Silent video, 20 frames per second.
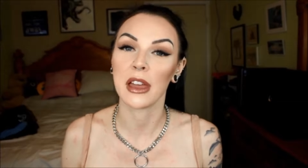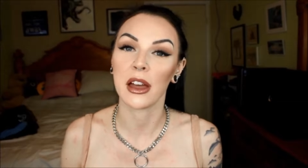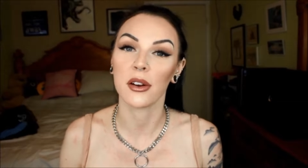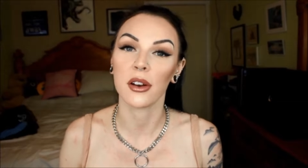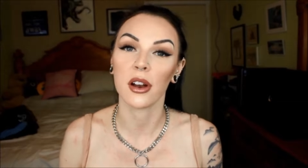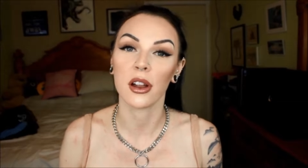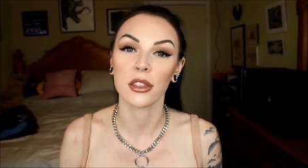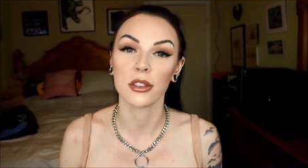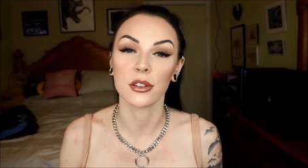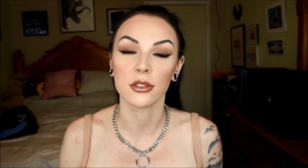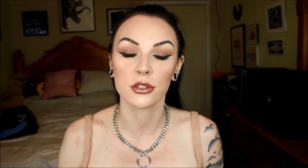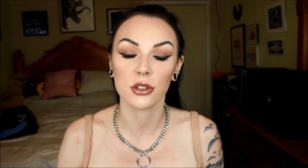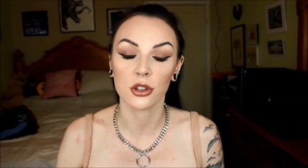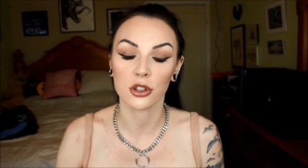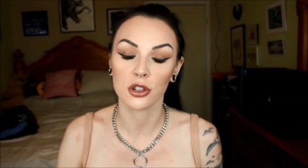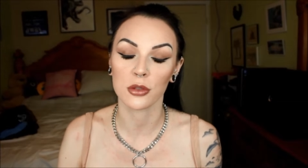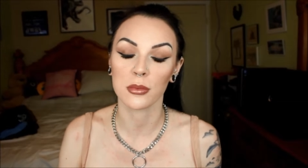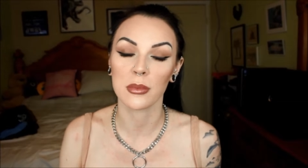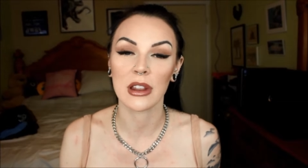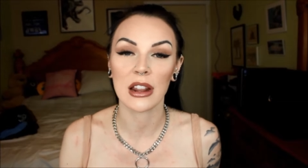me out on those
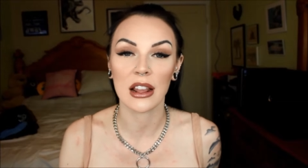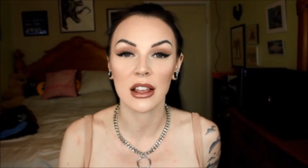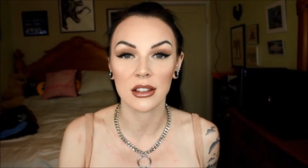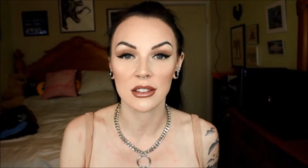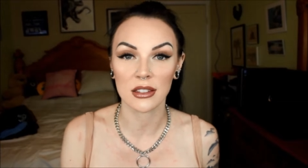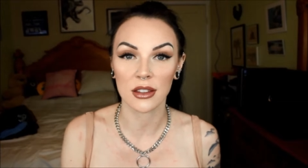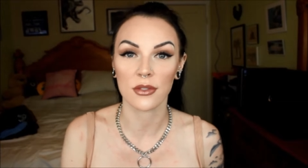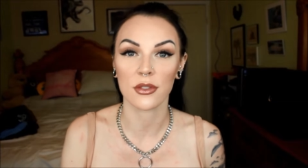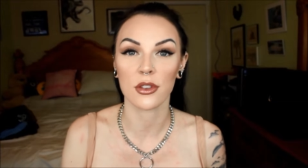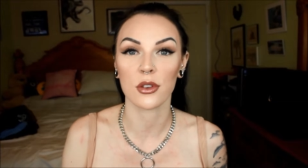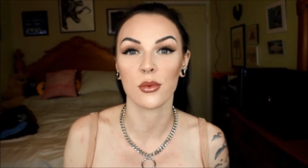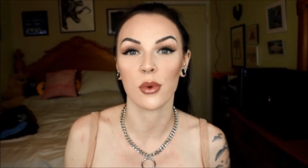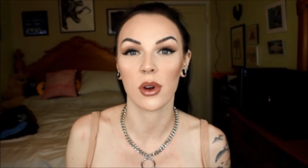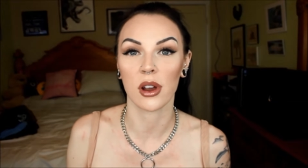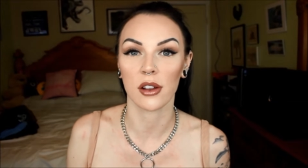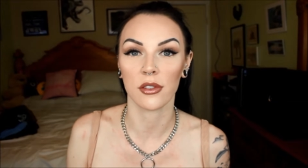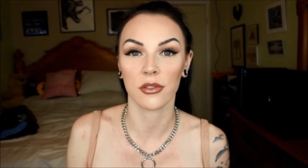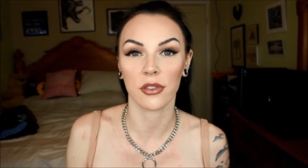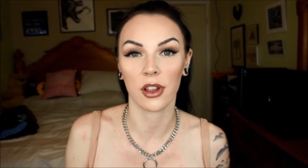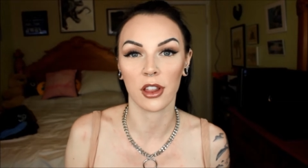social medias if you
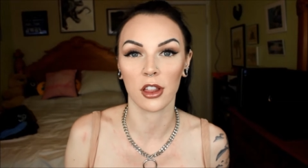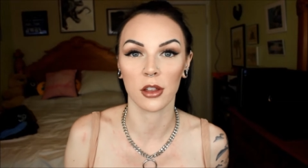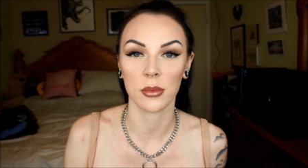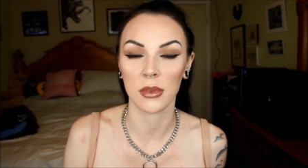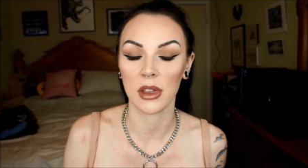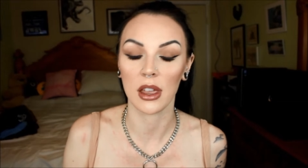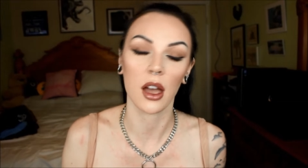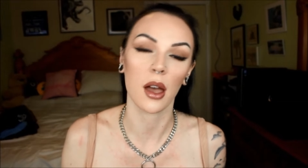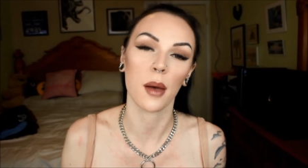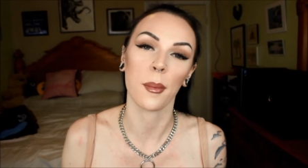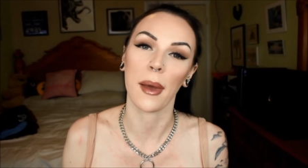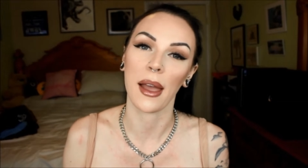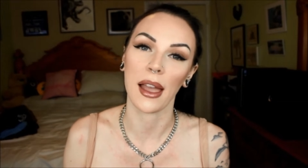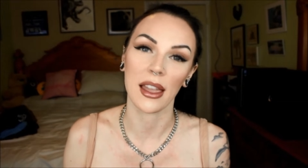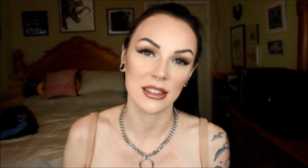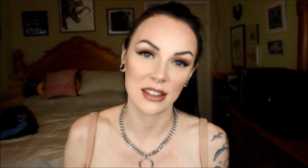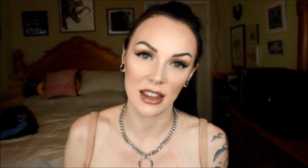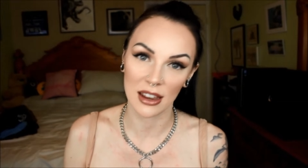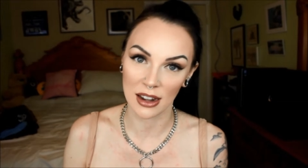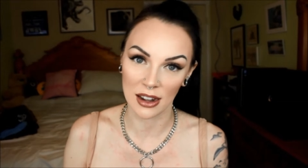want to follow me on
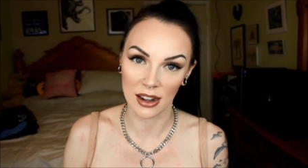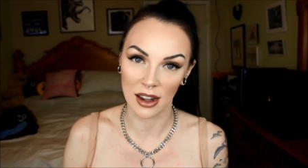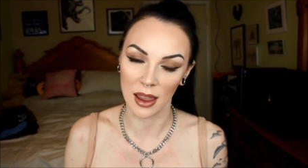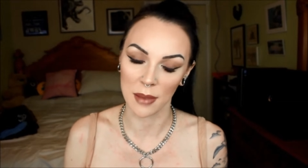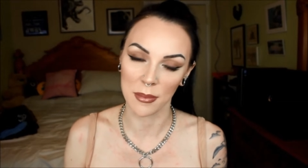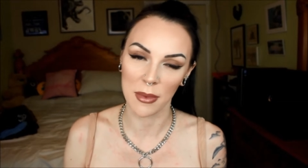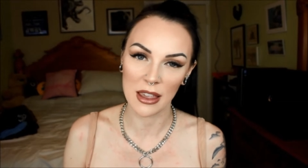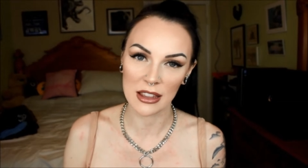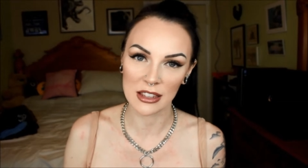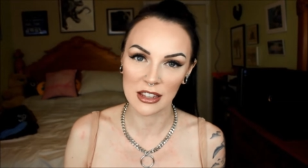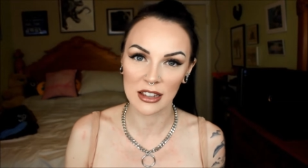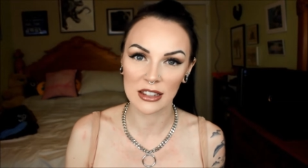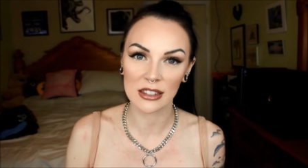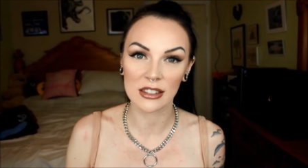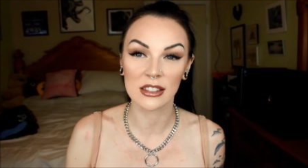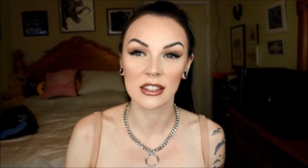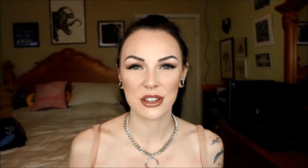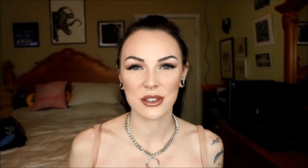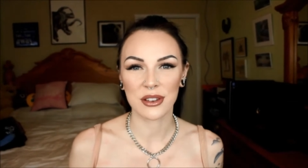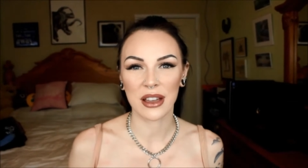my day-to-day -day
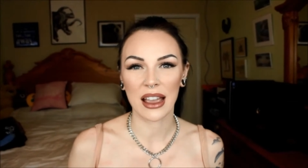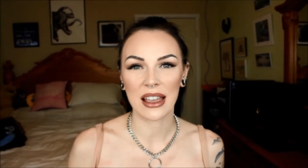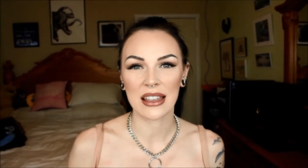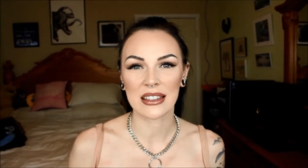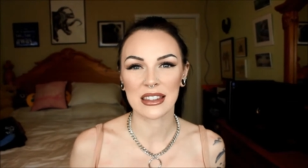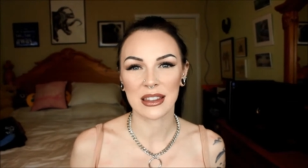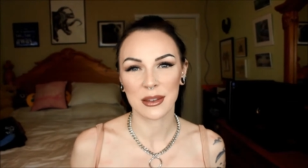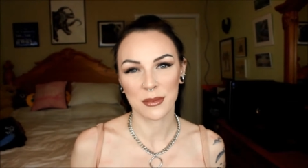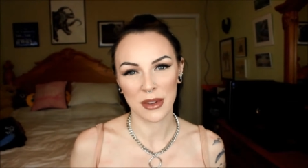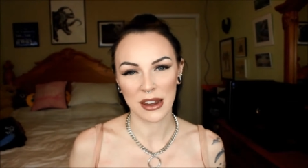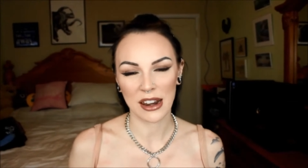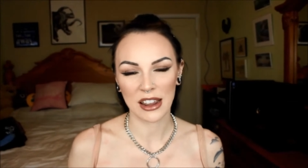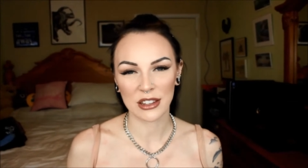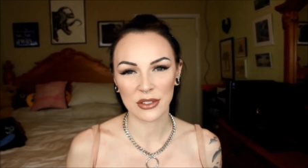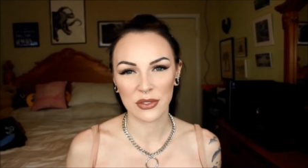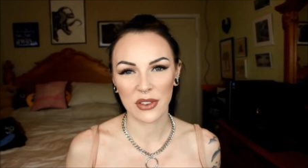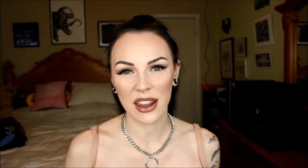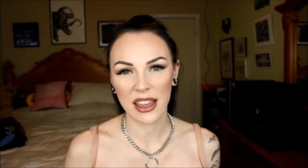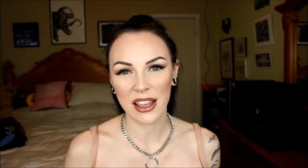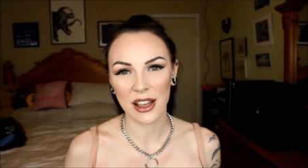basis. See you guys in my
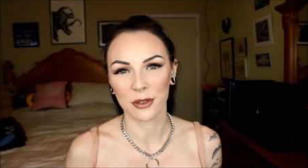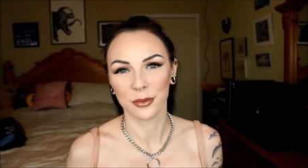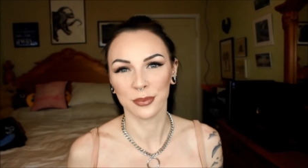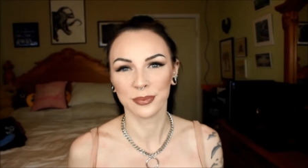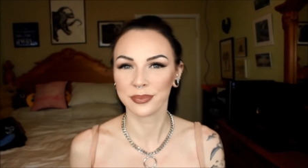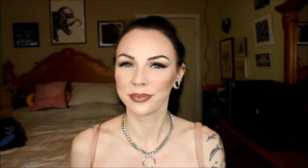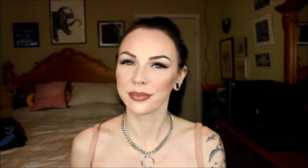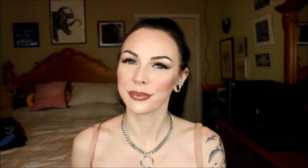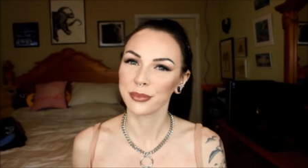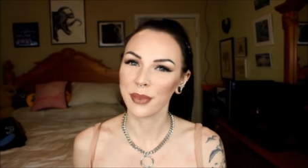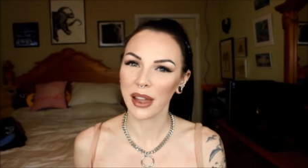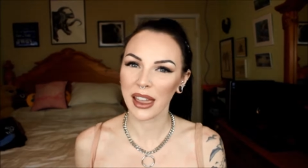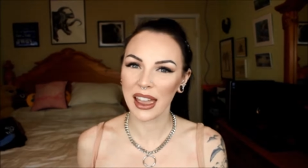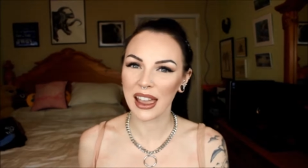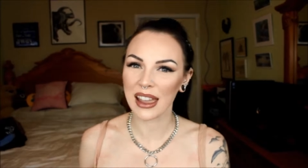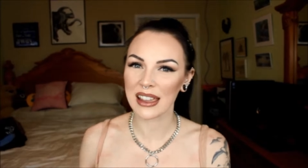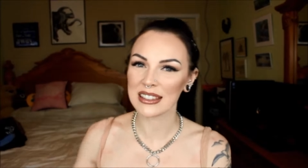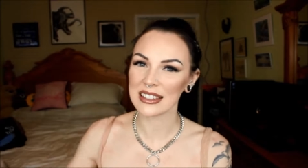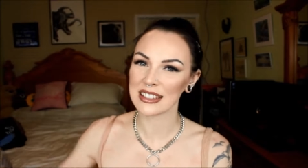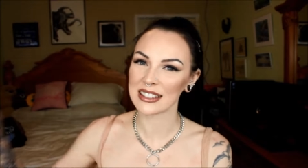next video. Bye
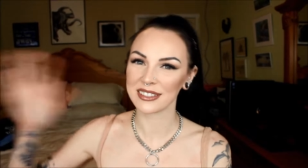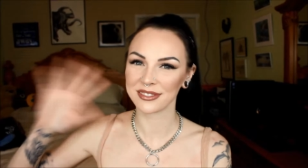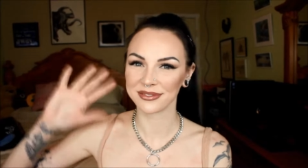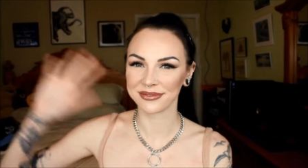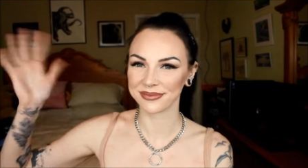guys!